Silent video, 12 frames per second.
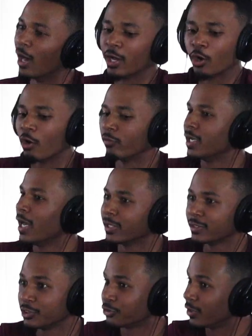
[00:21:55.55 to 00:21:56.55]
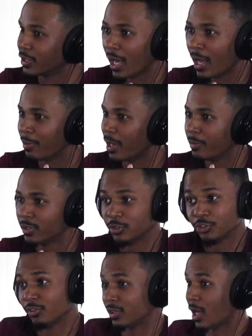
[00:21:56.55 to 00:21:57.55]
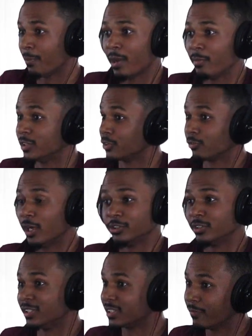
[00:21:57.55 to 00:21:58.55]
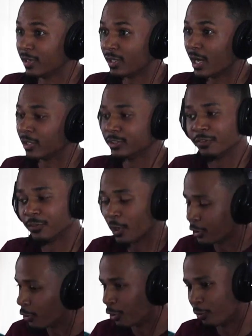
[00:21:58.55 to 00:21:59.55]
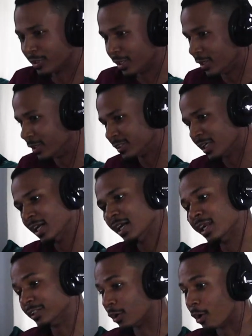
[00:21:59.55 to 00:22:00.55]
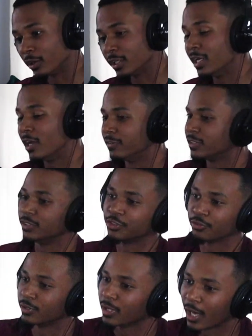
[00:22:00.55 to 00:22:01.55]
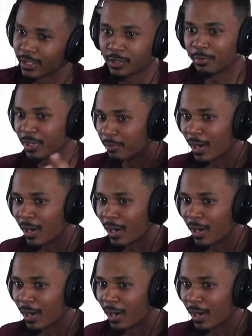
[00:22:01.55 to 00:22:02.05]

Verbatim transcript: know, I'd already had the Street Glide payment. The Street Glide payment is $370. If y'all don't know what that is, that's a Harley Davidson Street Glide, the big